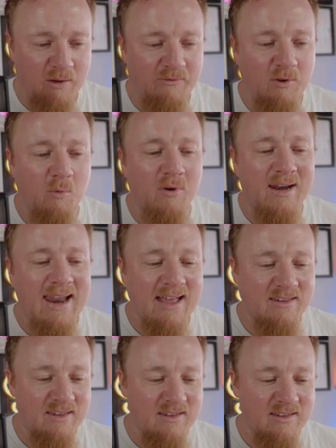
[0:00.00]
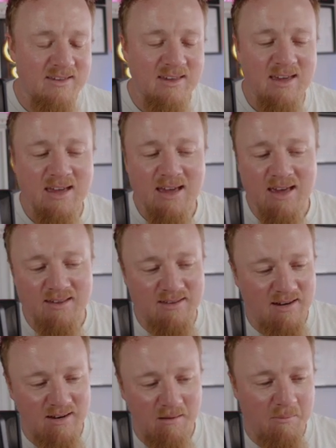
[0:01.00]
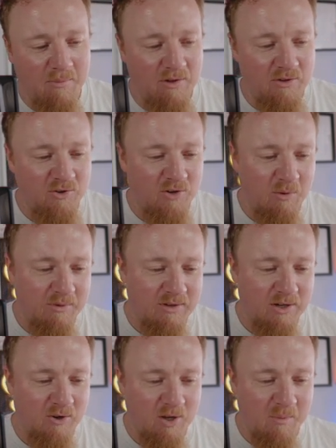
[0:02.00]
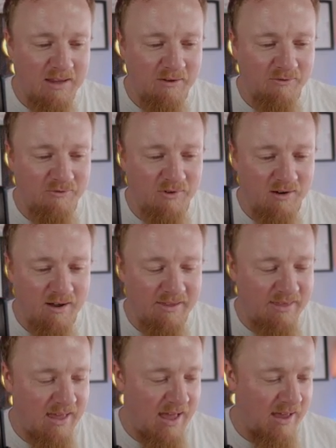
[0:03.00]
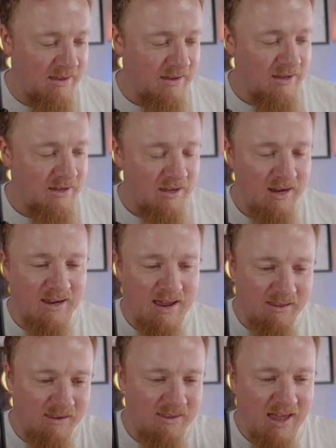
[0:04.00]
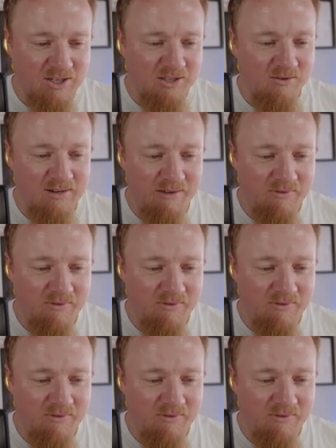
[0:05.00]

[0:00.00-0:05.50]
If you want letters instead of numbers, or you want it to look a bit different like that, you can add the dashes on